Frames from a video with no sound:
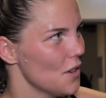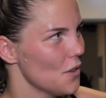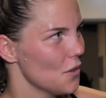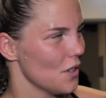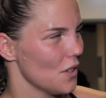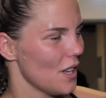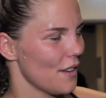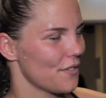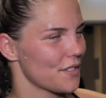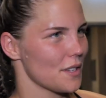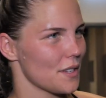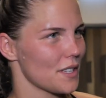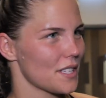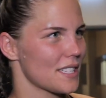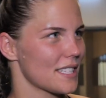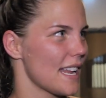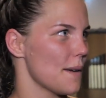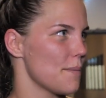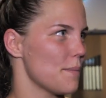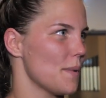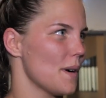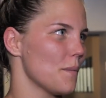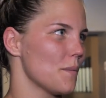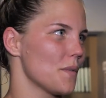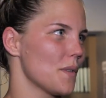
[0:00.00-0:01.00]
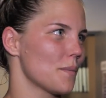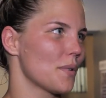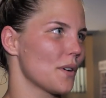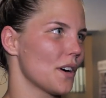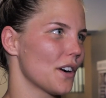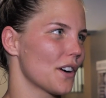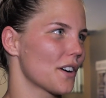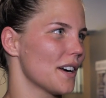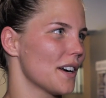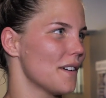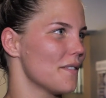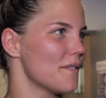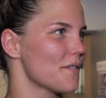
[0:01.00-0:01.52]
I have to step up the
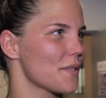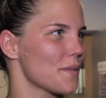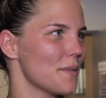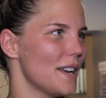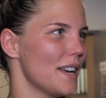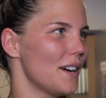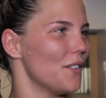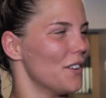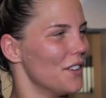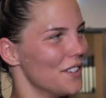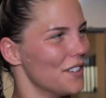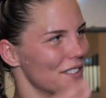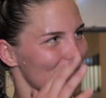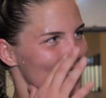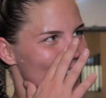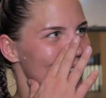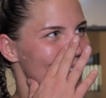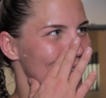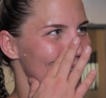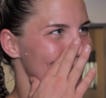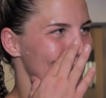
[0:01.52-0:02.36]
program from now on.